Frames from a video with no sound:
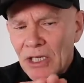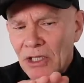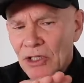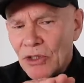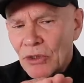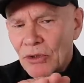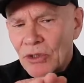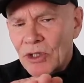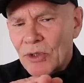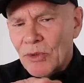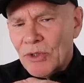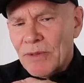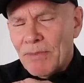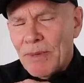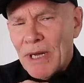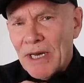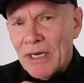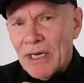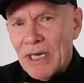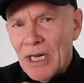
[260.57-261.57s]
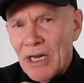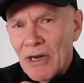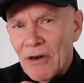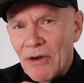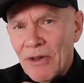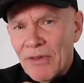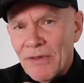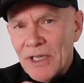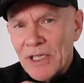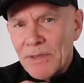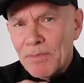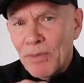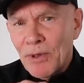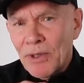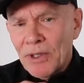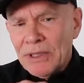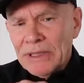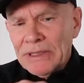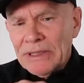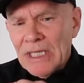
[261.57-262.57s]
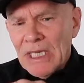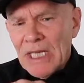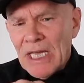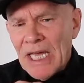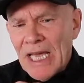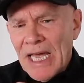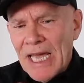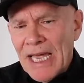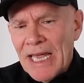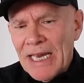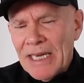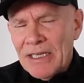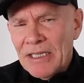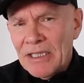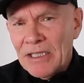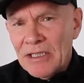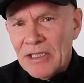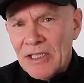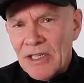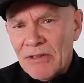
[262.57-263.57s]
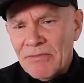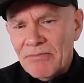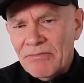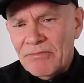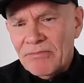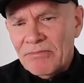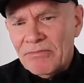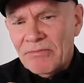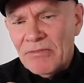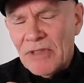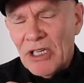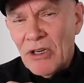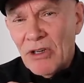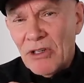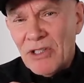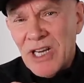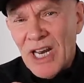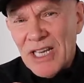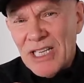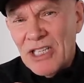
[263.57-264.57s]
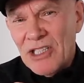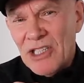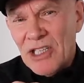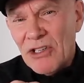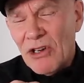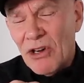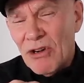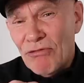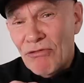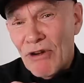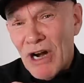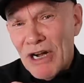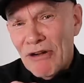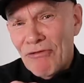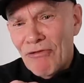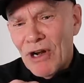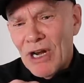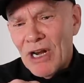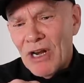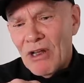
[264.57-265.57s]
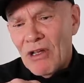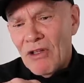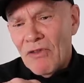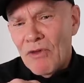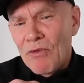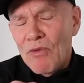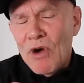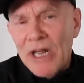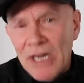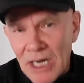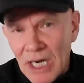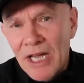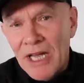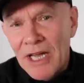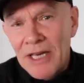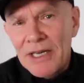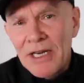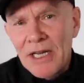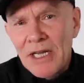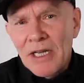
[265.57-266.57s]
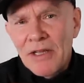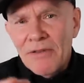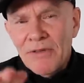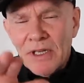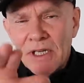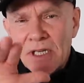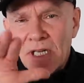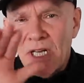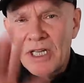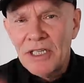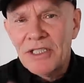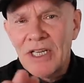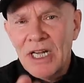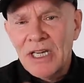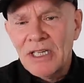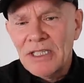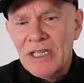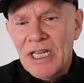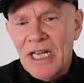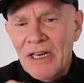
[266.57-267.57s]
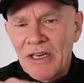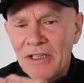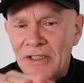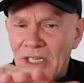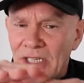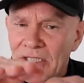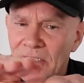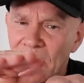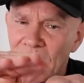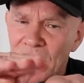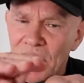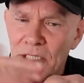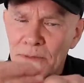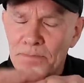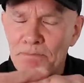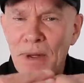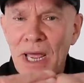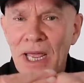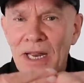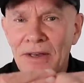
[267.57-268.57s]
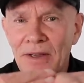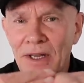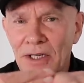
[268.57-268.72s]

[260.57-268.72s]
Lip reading: George was about here at this point, and looks like he just got a right rear on the white line. The car dug down and then just spun.